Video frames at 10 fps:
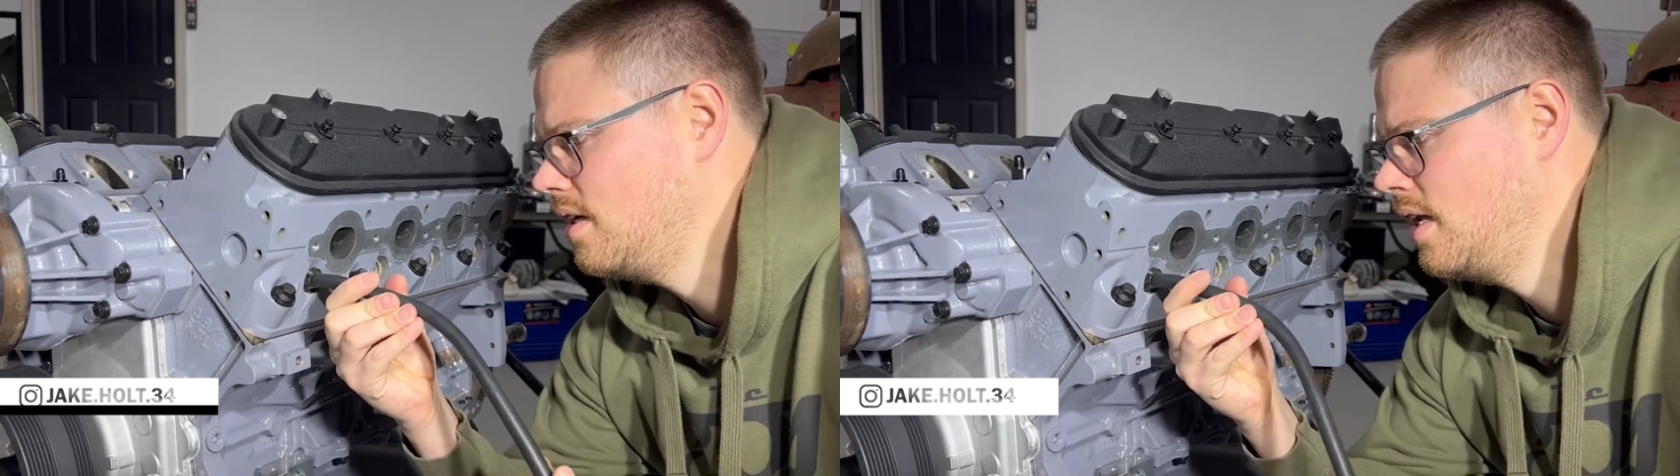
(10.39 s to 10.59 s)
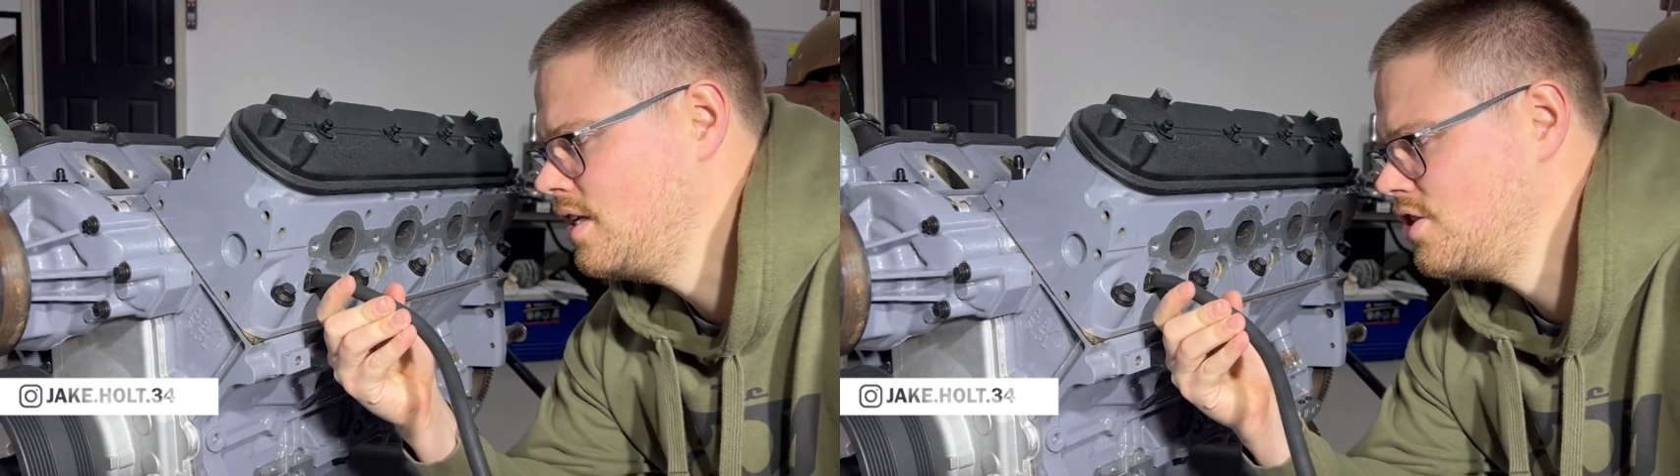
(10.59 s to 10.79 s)

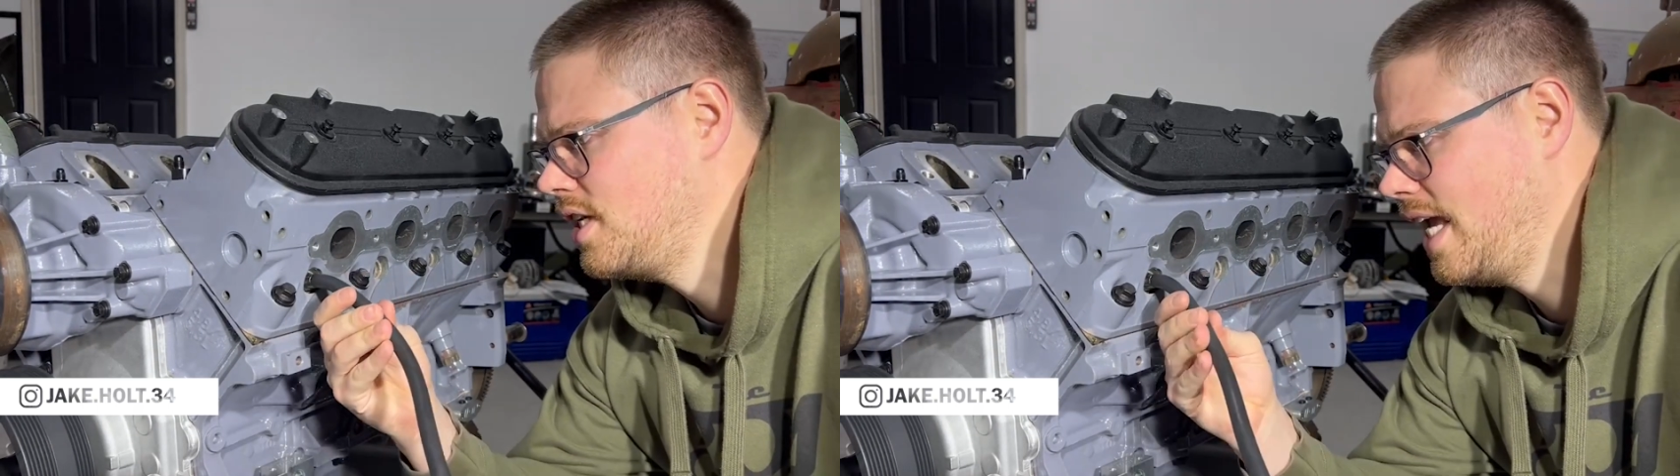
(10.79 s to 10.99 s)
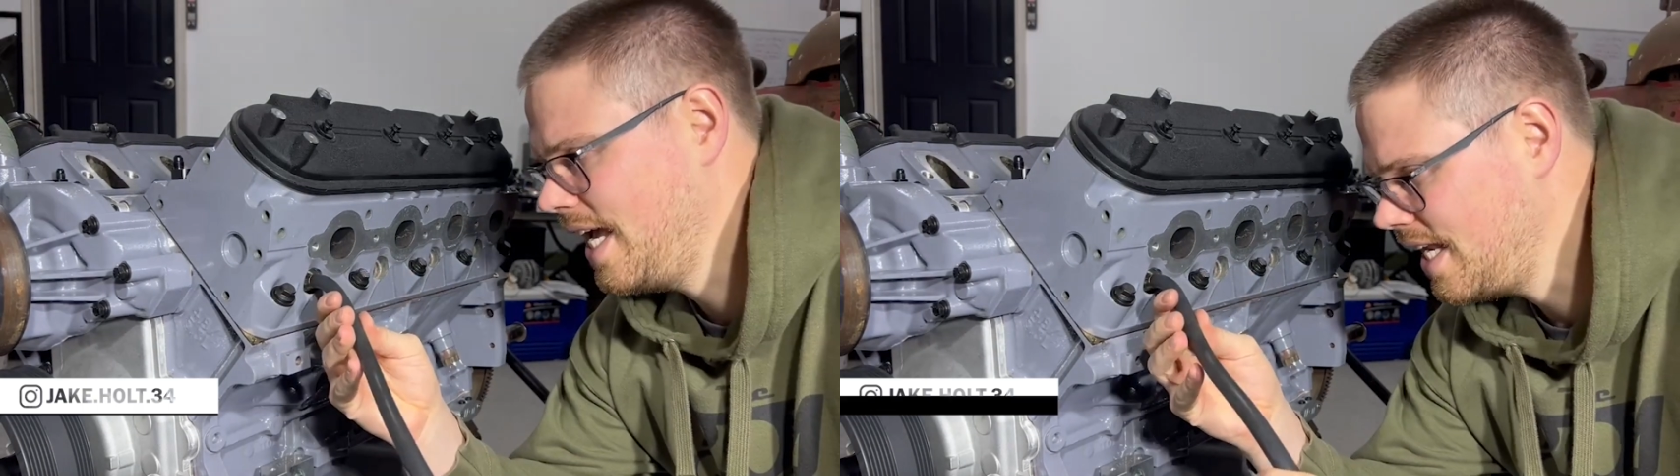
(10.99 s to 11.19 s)
An
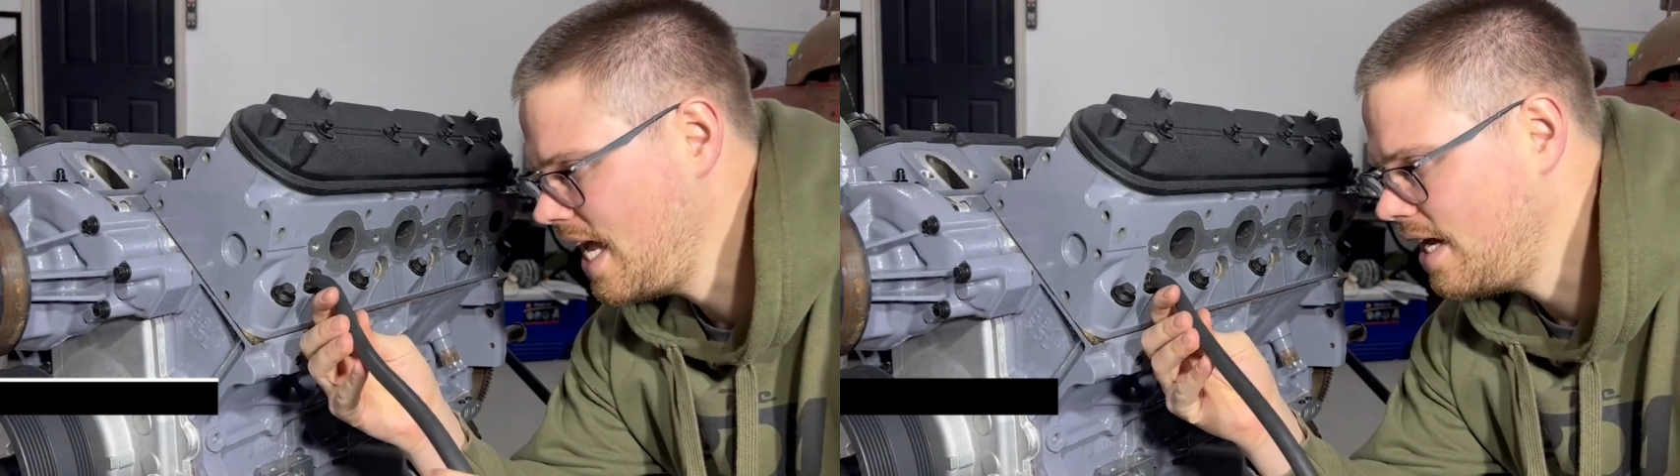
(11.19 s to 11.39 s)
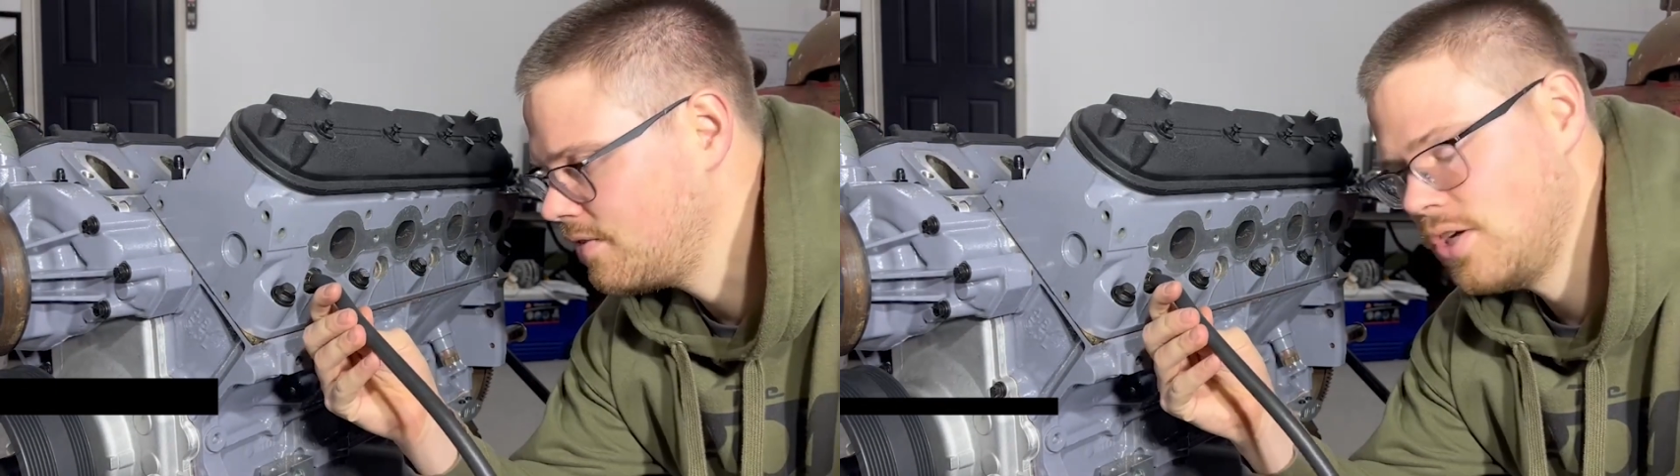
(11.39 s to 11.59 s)
engine can
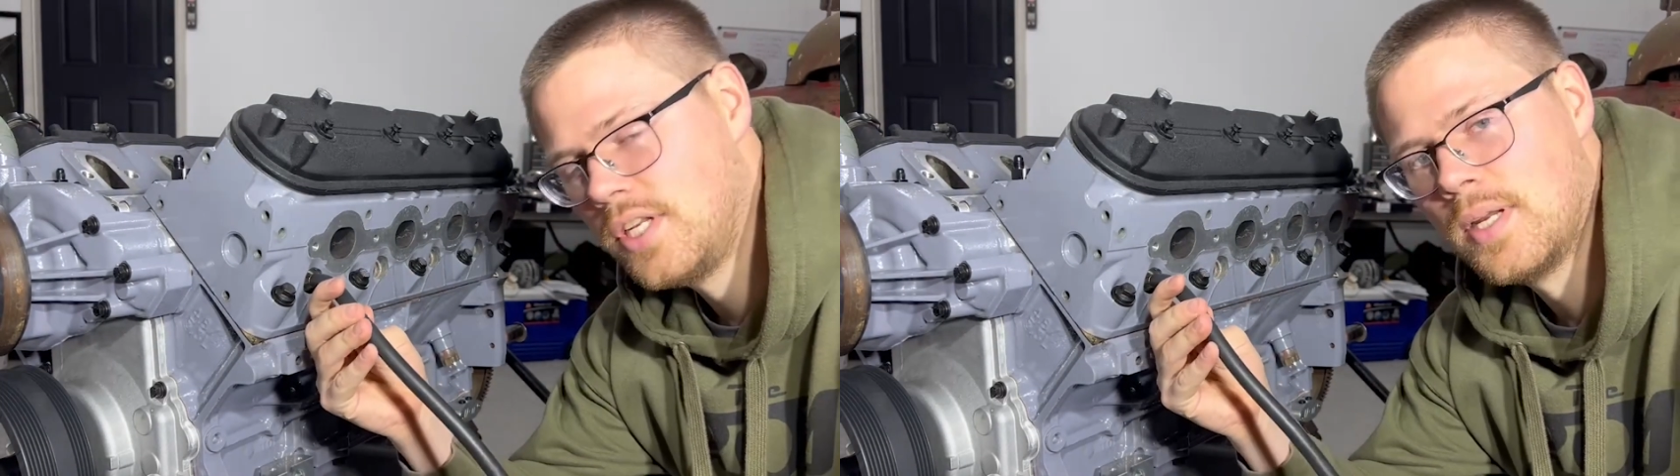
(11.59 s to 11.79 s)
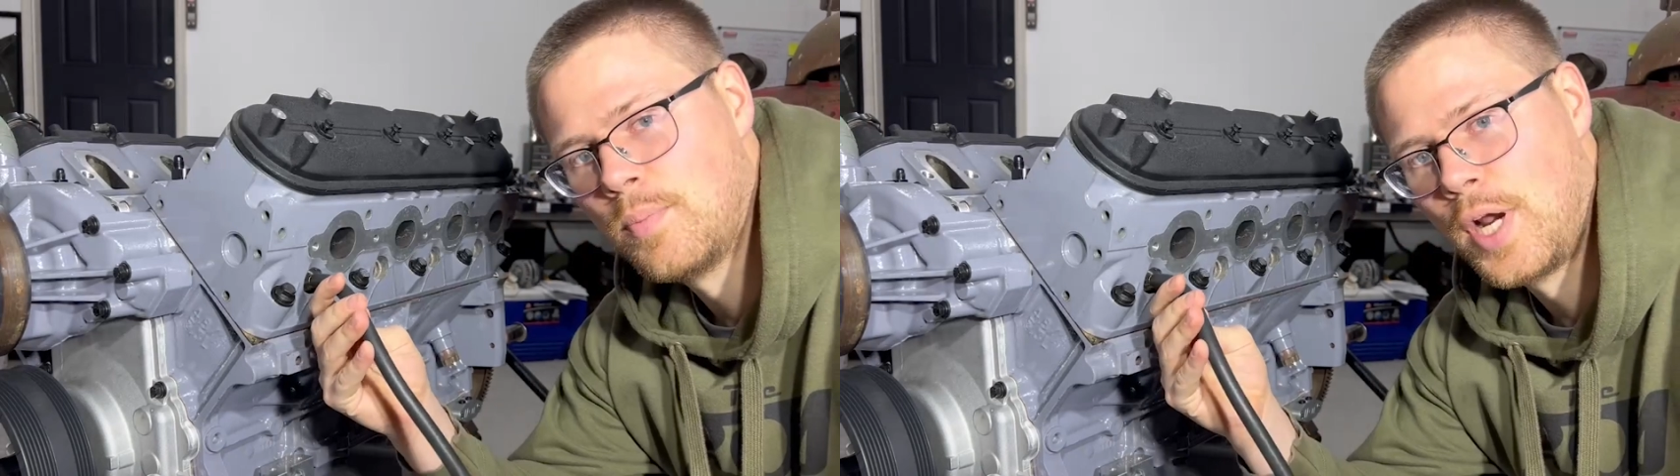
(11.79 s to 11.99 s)
have
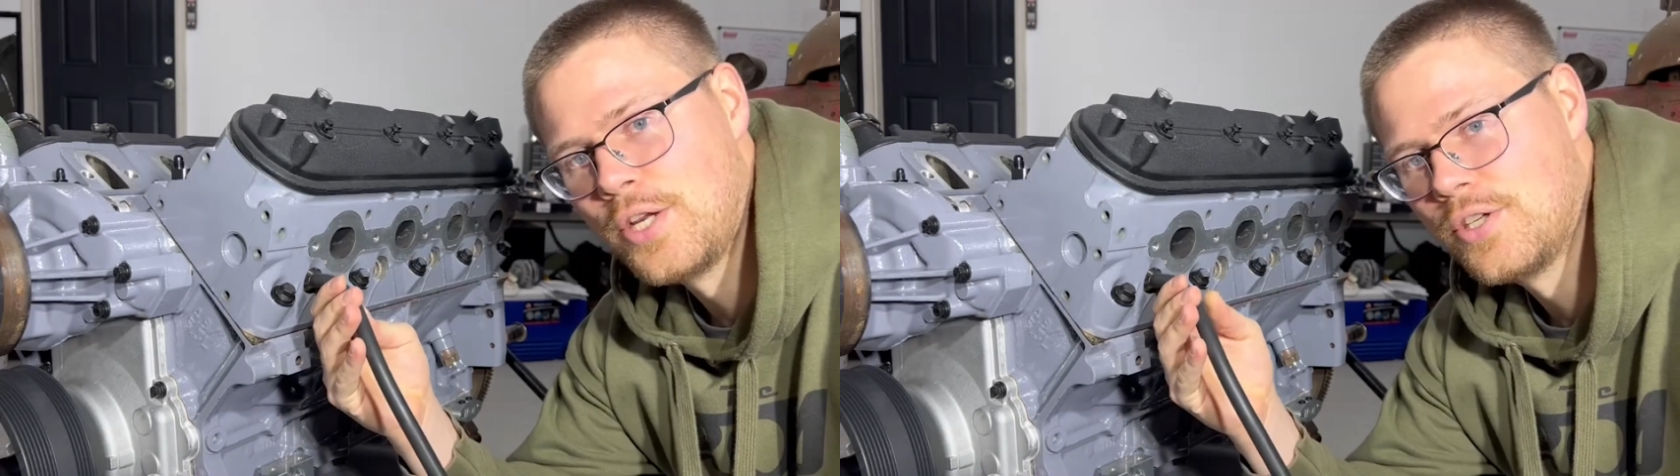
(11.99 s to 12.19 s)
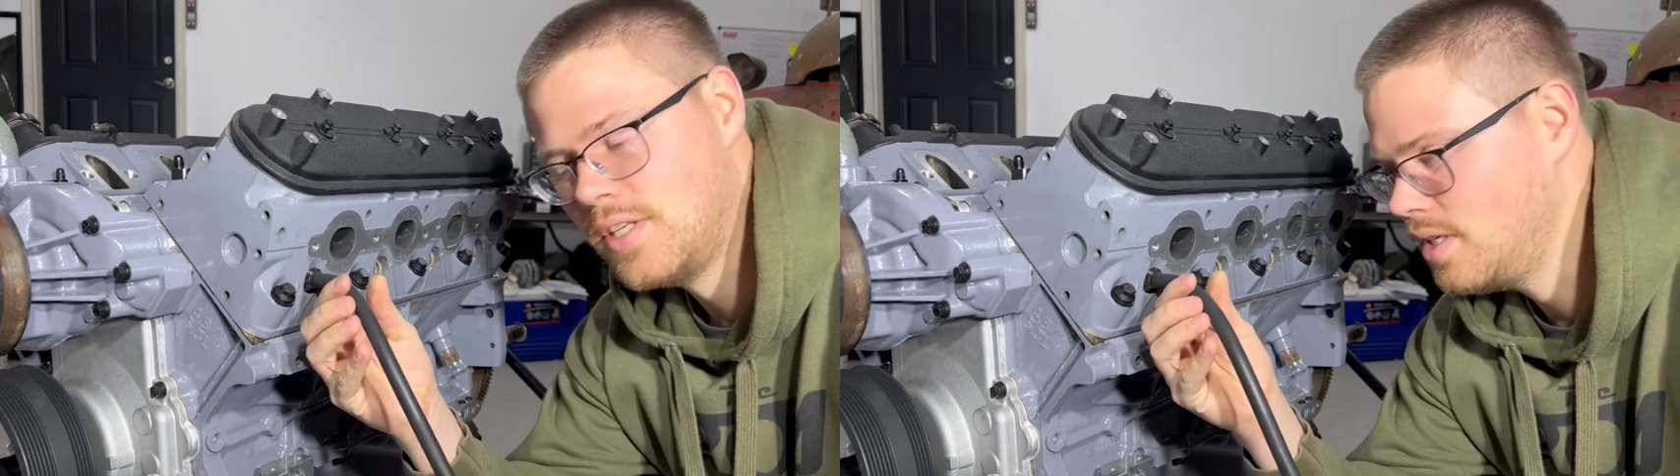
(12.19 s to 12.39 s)
good
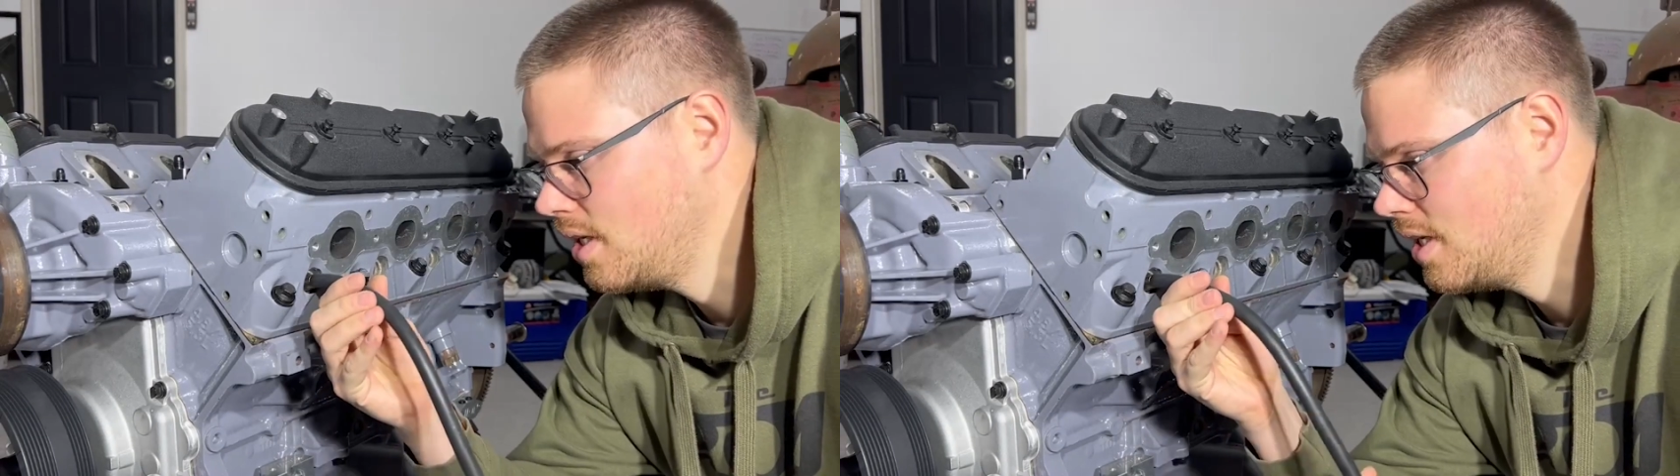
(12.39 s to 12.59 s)
compression,